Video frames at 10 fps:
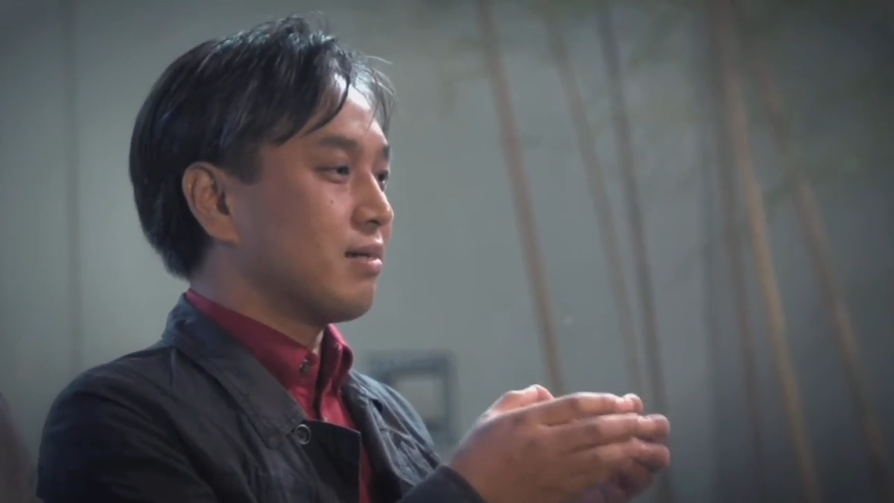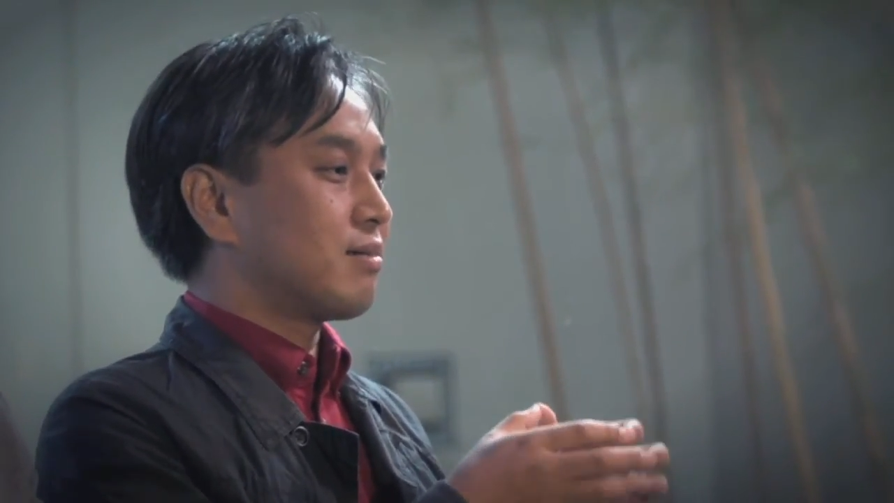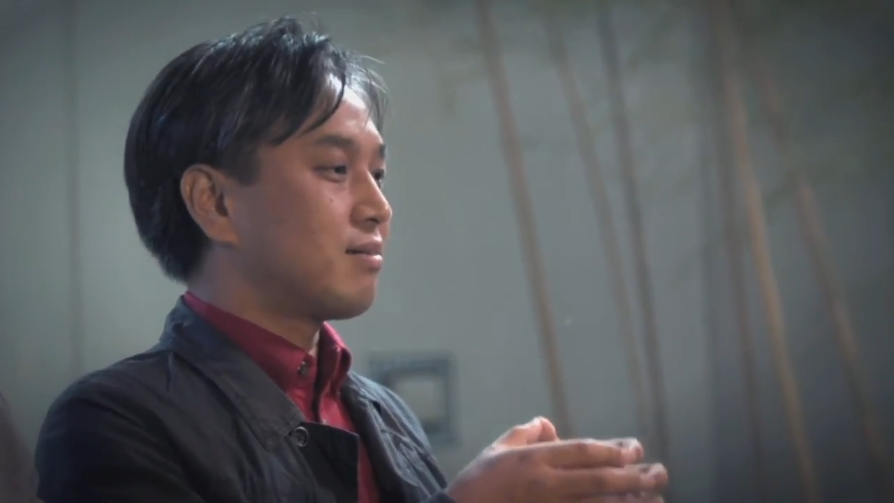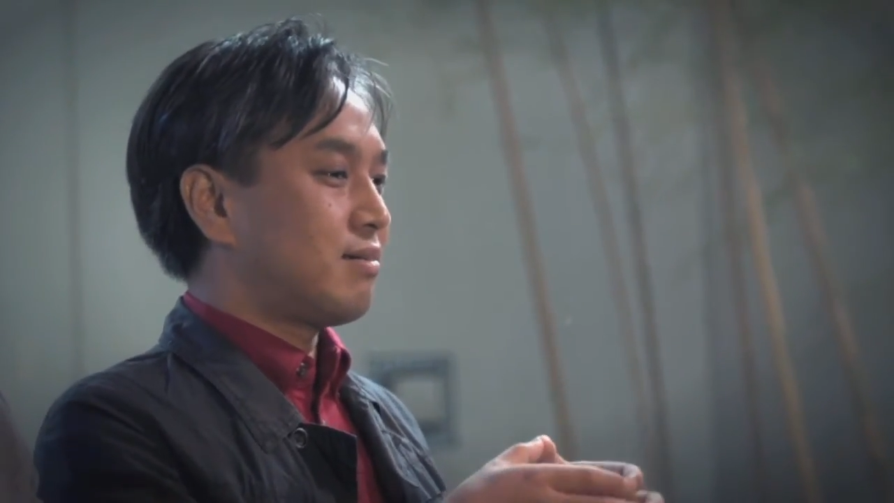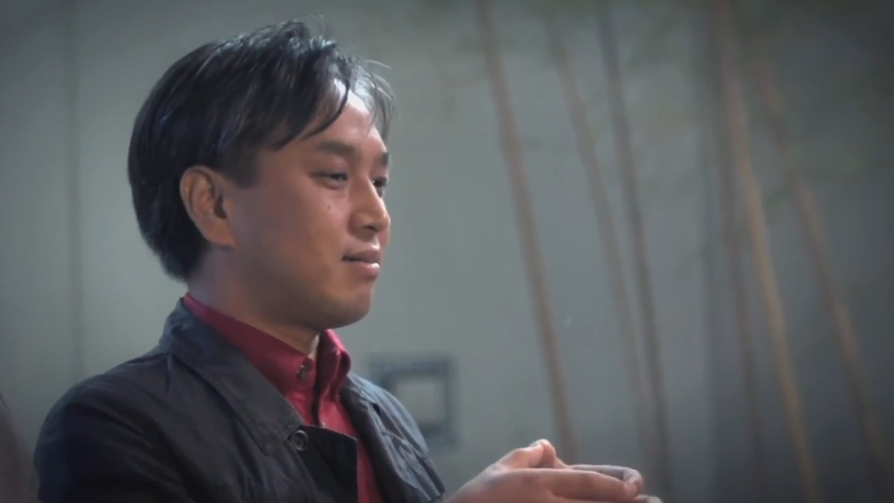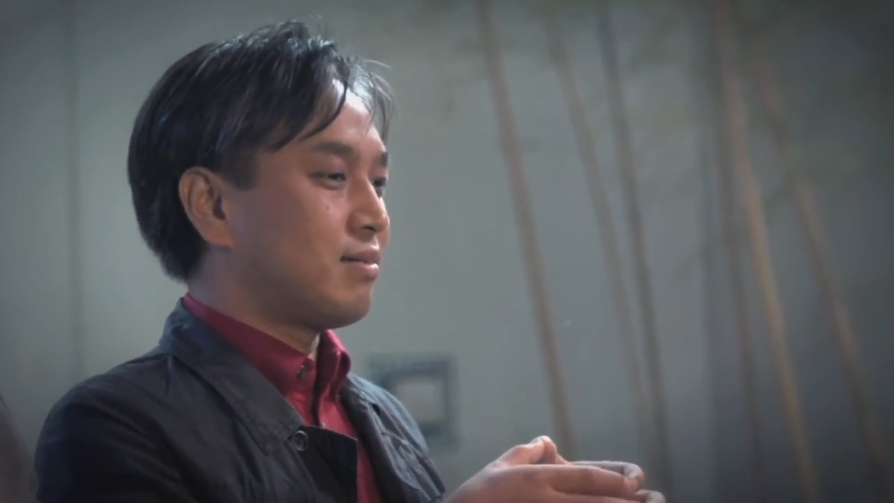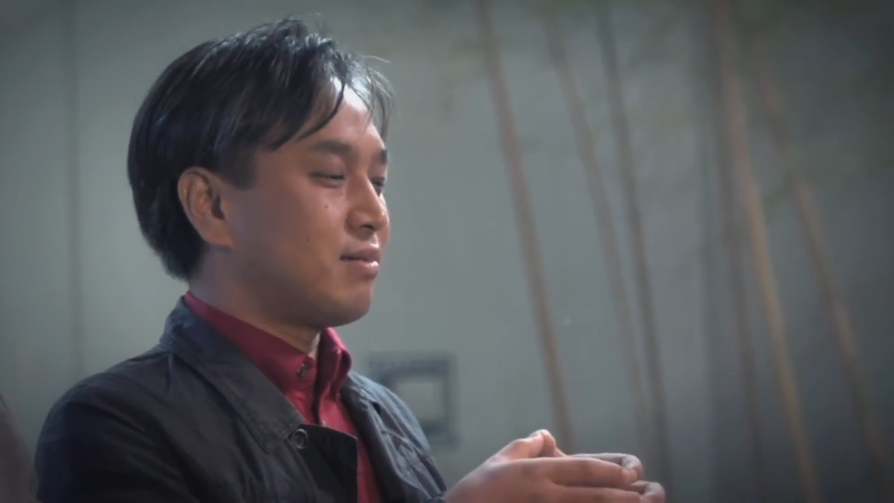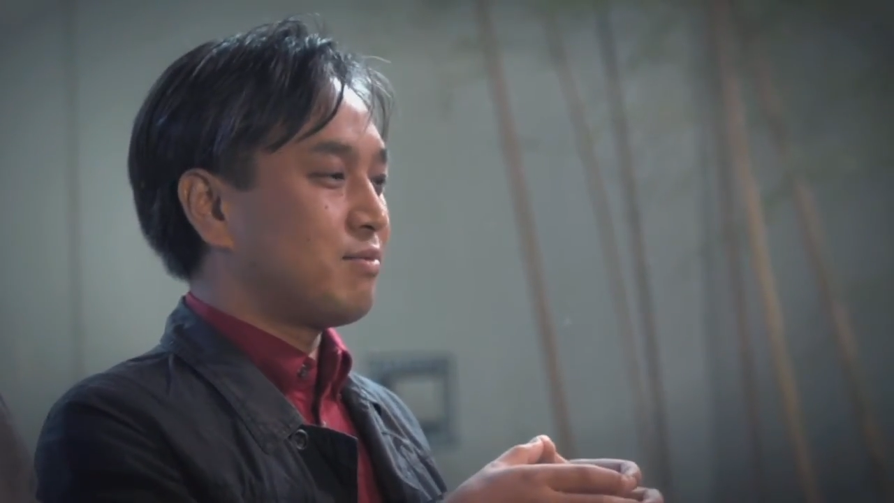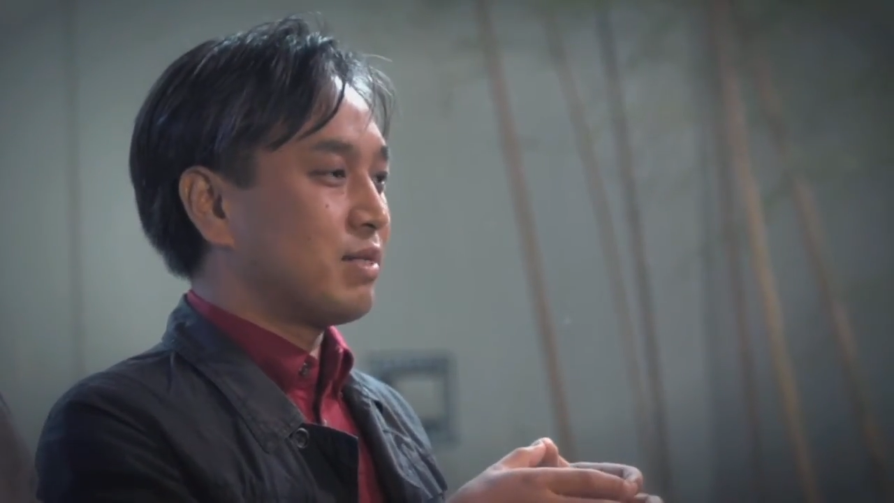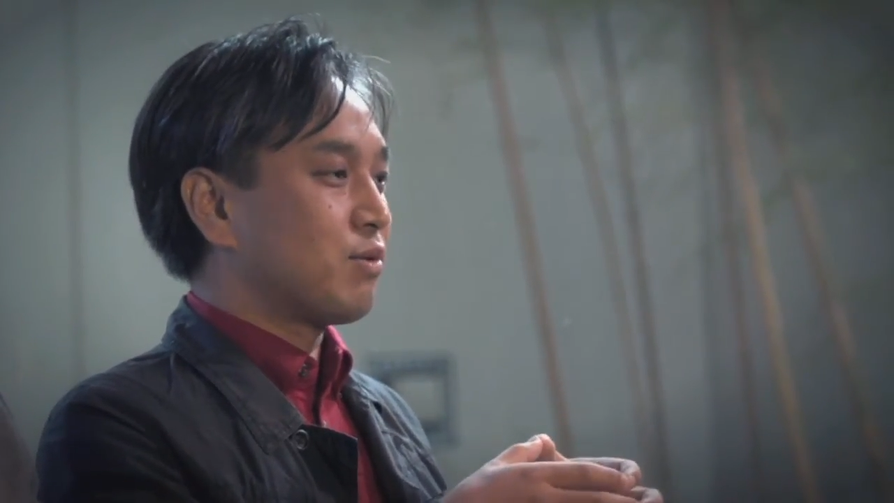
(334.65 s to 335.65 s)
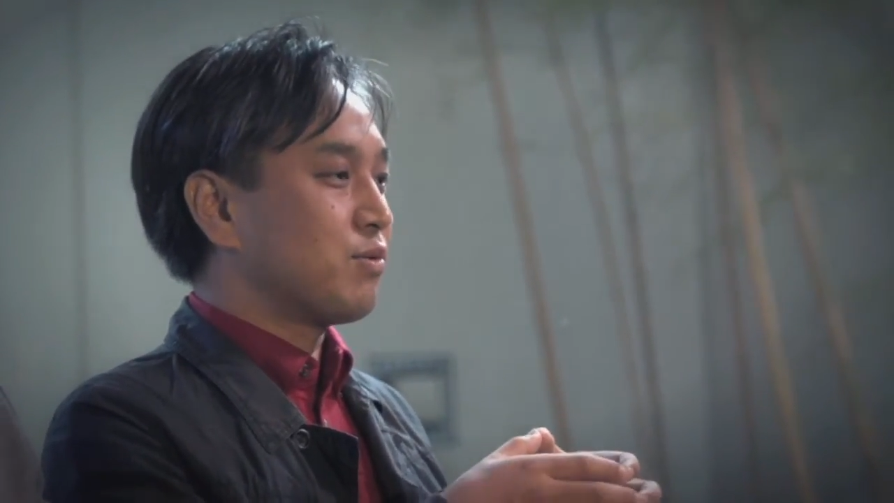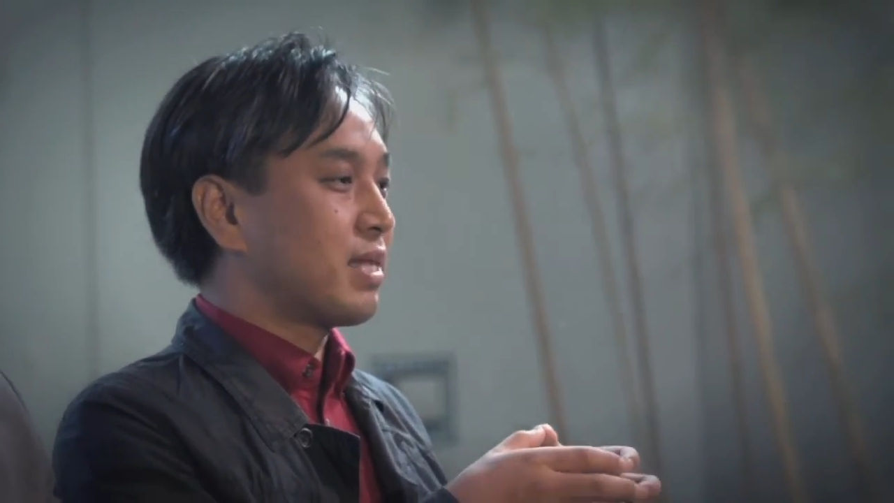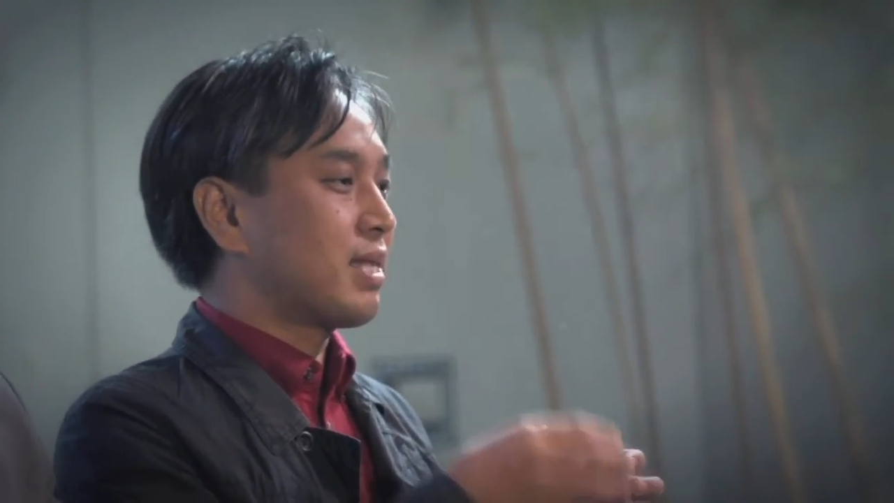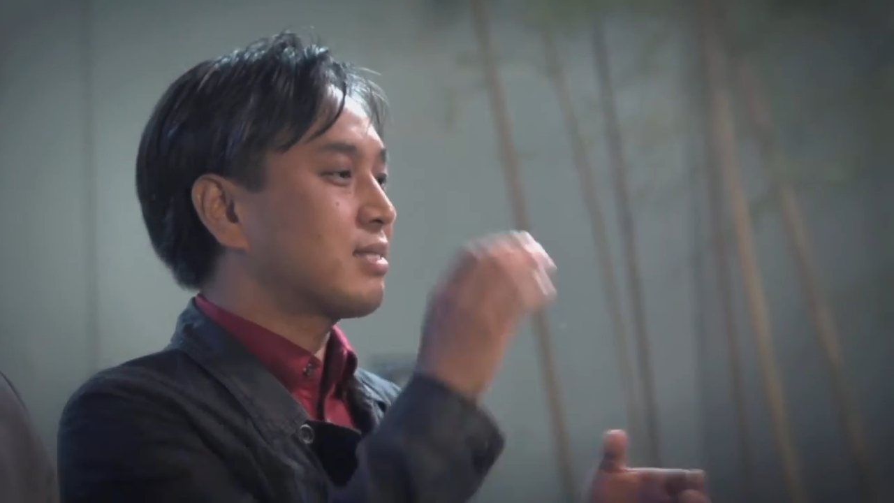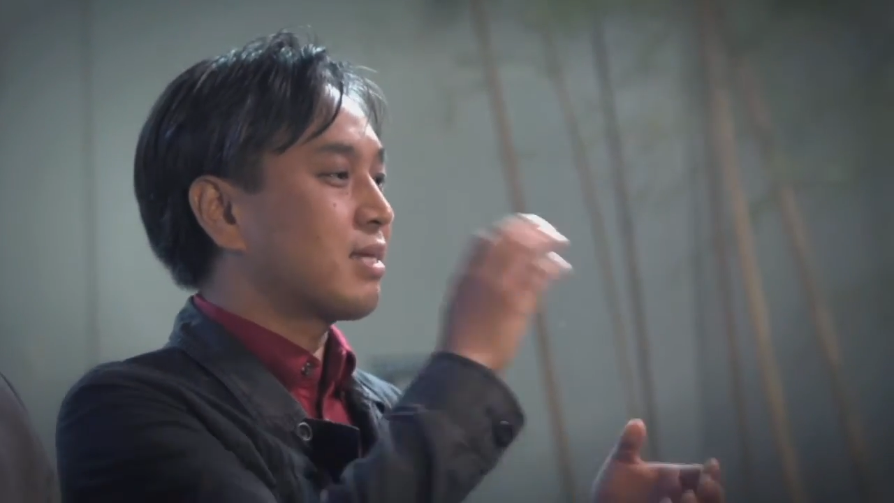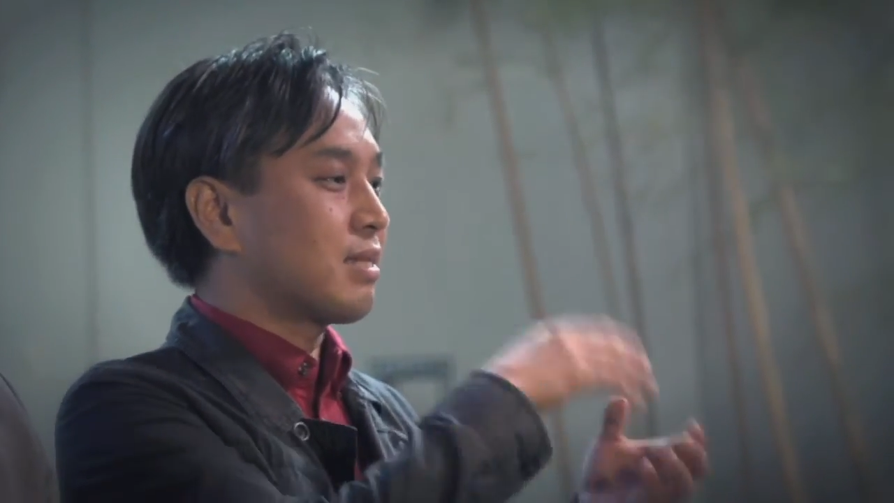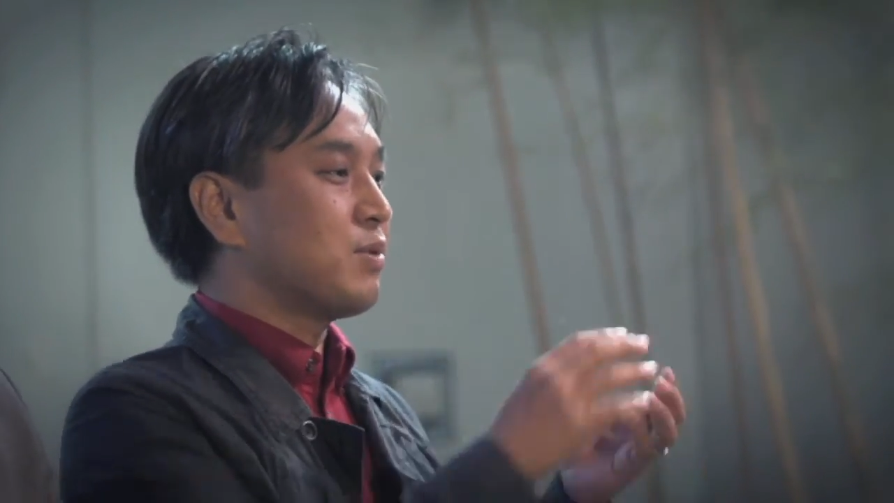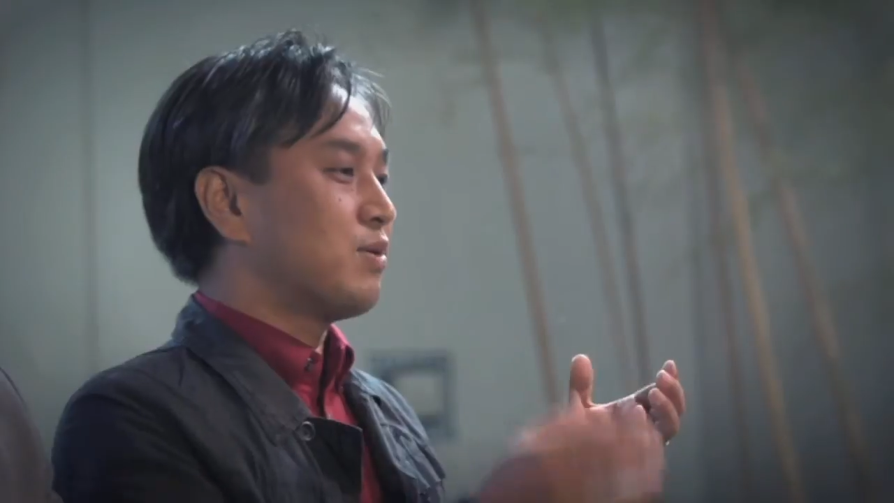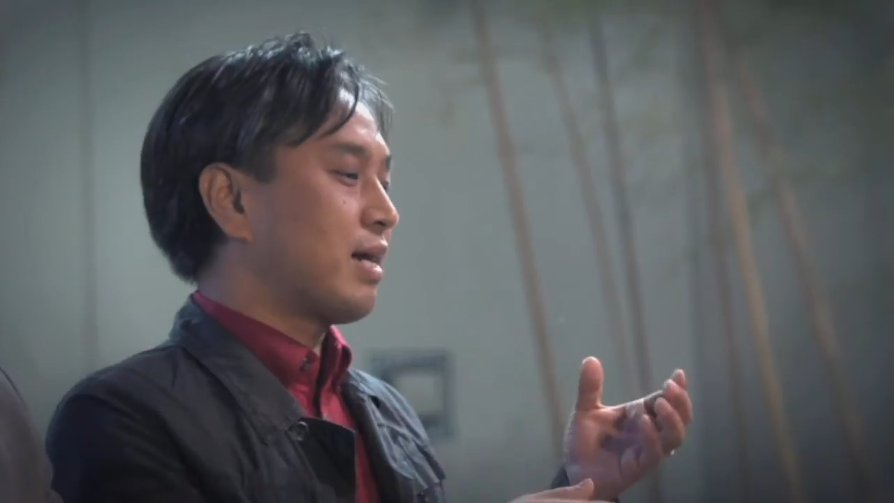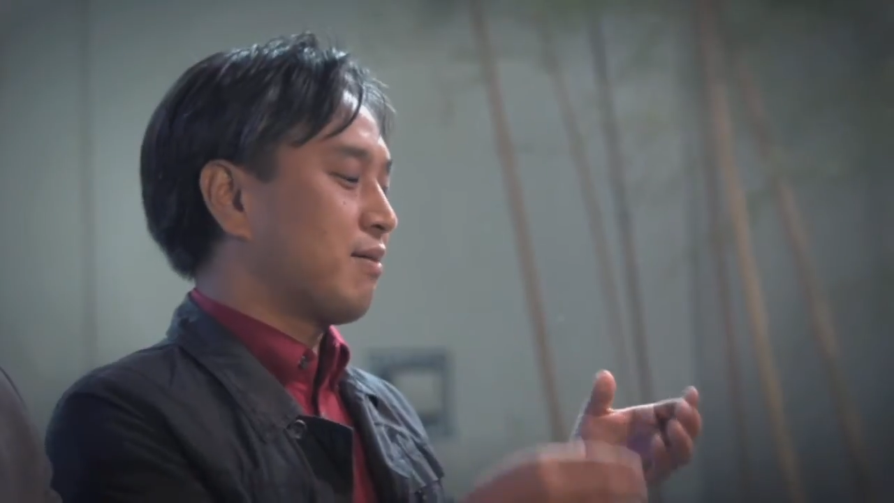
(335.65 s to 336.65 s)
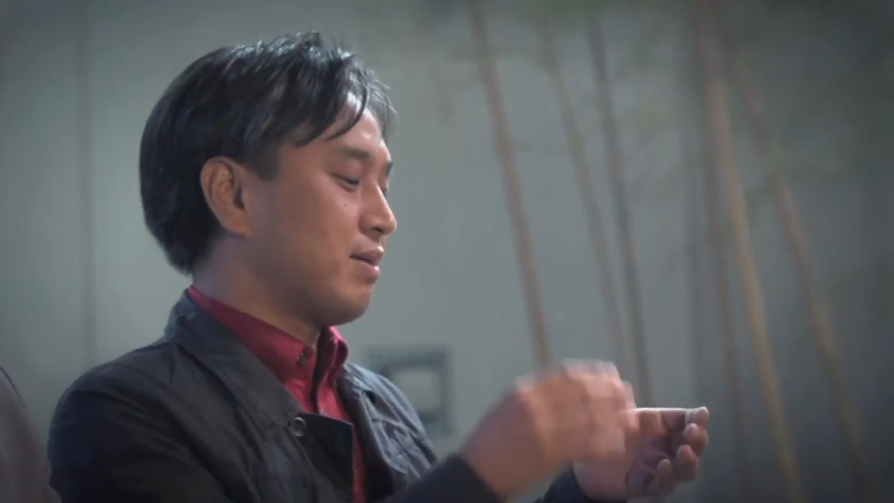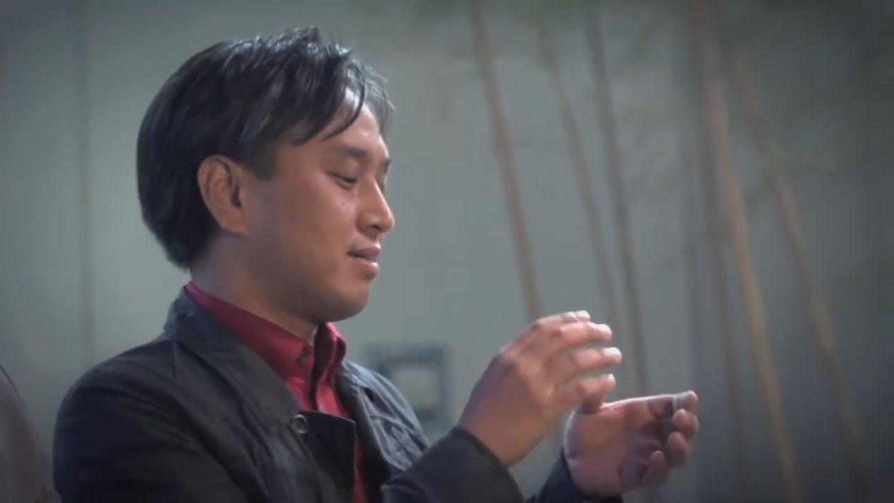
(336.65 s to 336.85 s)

No matter how many times he's defeated,